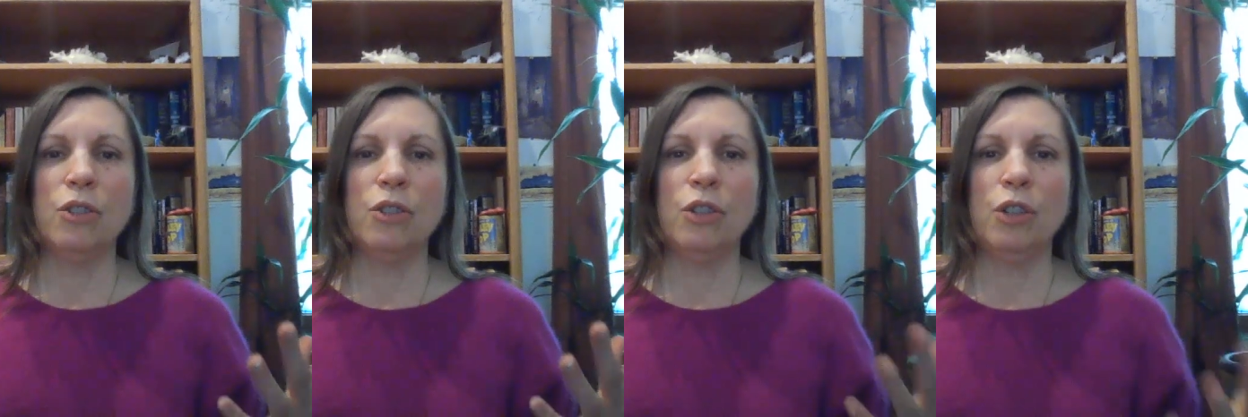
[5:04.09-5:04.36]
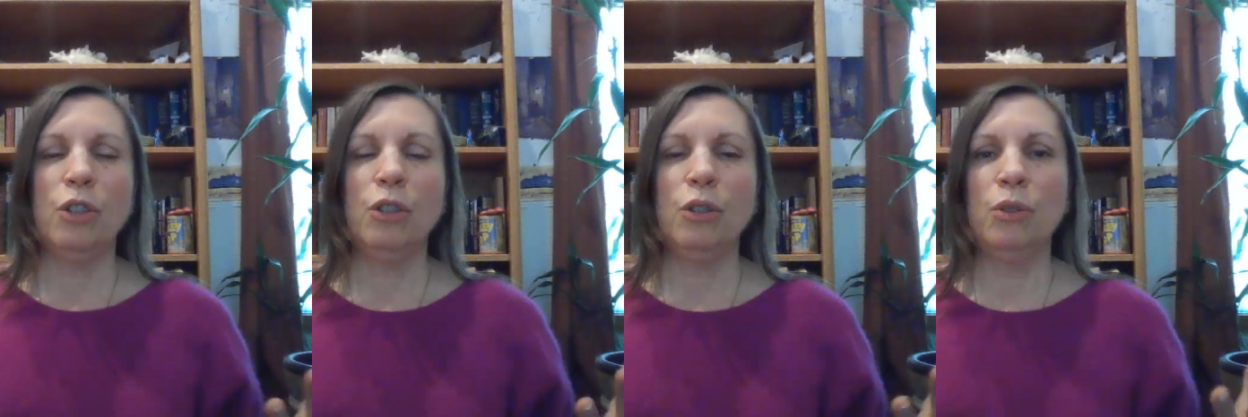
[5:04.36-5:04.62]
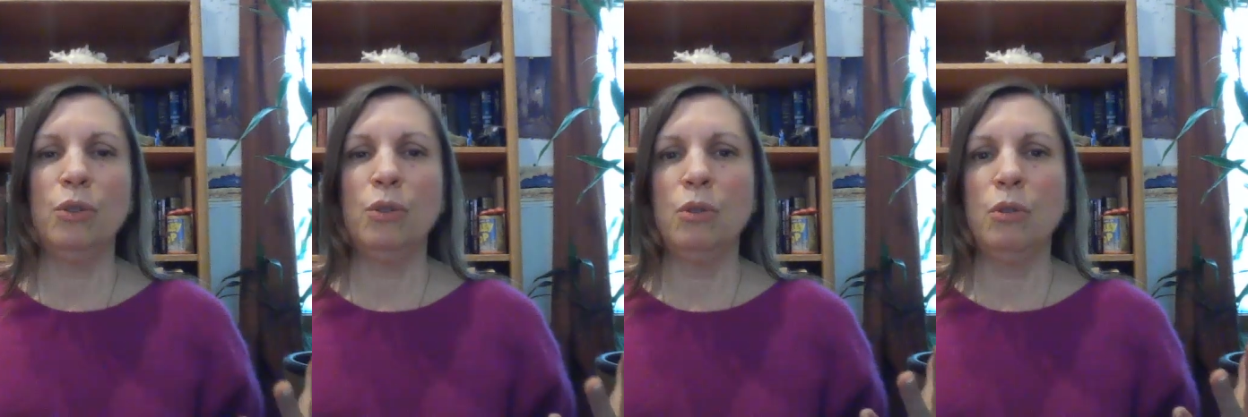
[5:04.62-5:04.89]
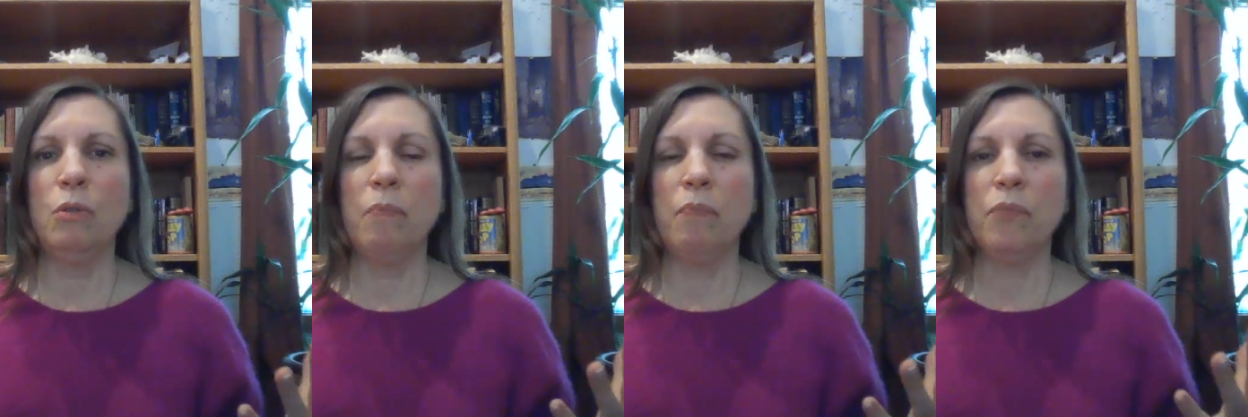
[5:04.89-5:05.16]

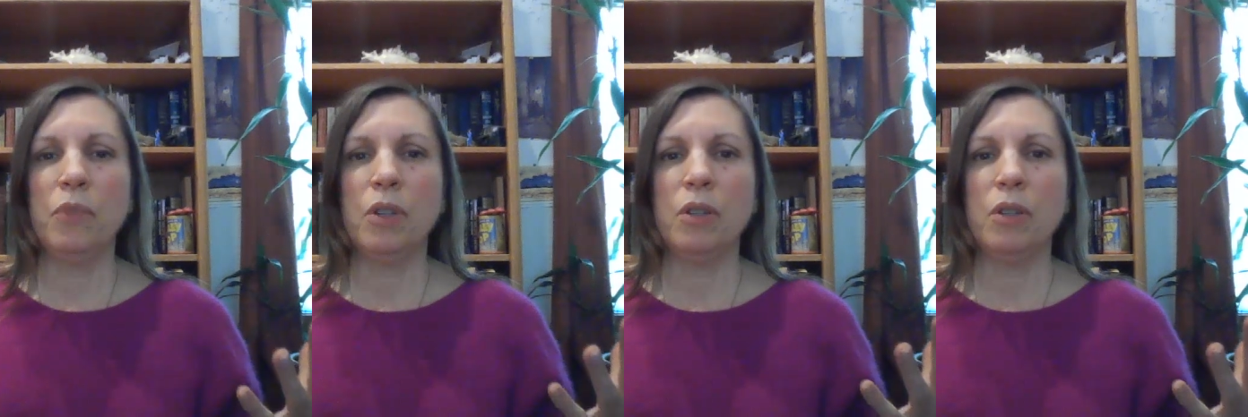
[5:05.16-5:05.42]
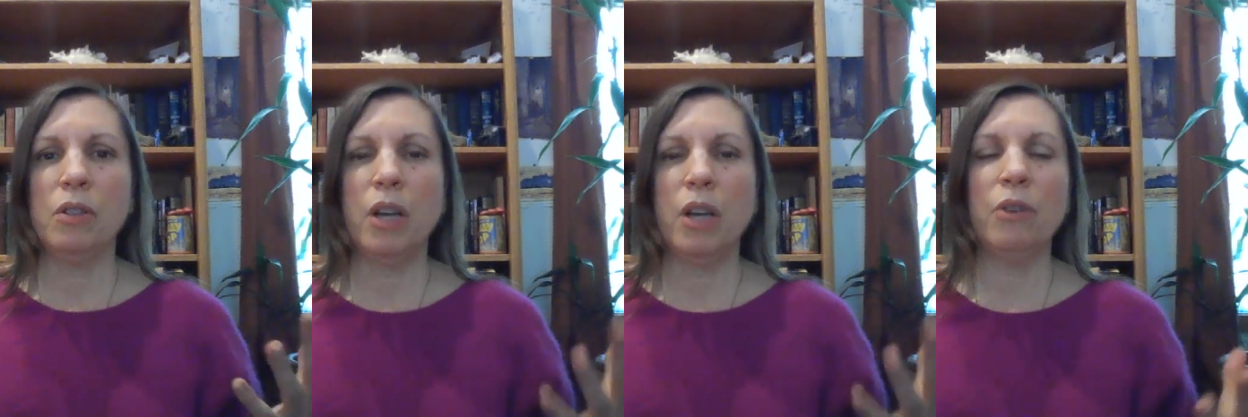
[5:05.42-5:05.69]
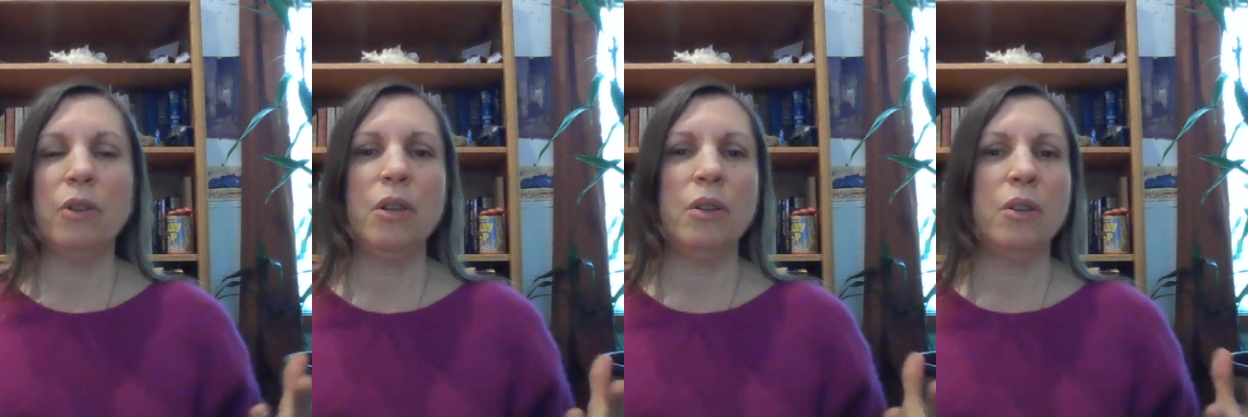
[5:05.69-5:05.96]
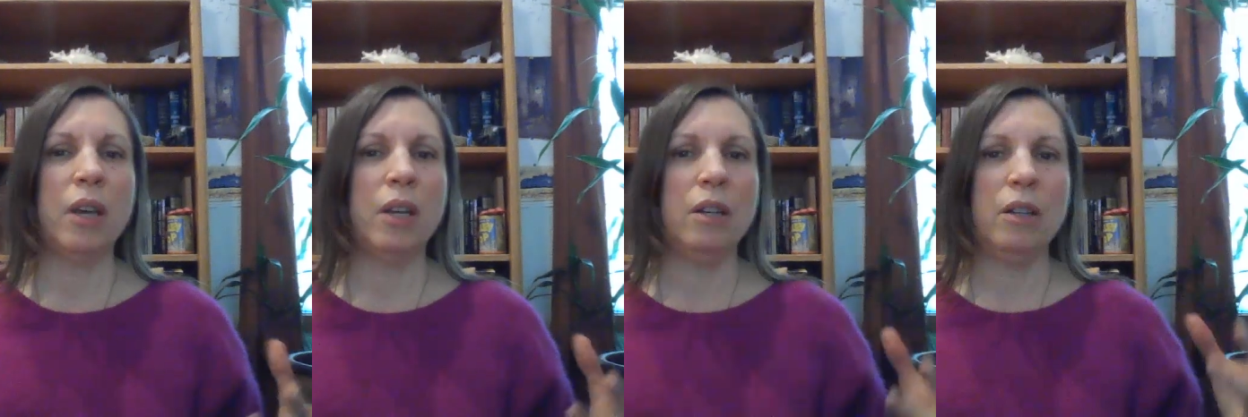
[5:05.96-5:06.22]
to tell you
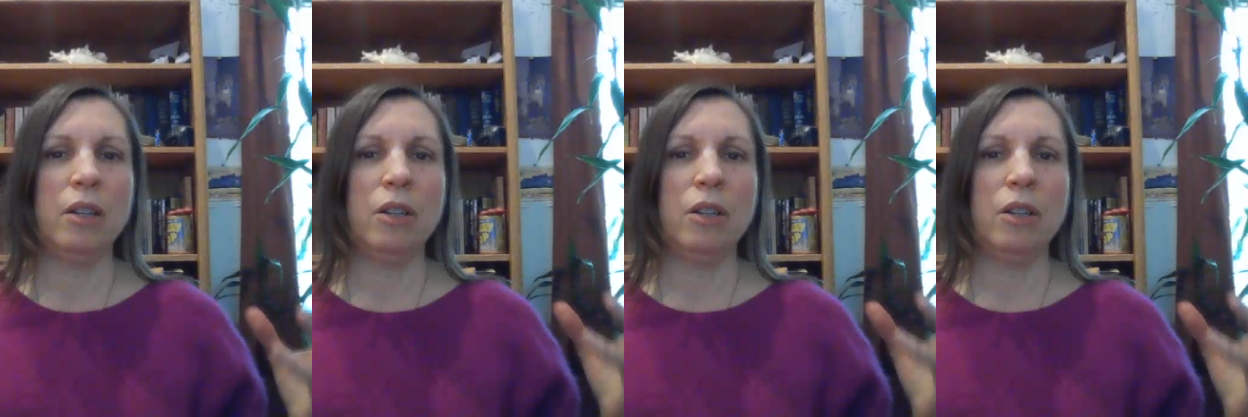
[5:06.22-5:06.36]
that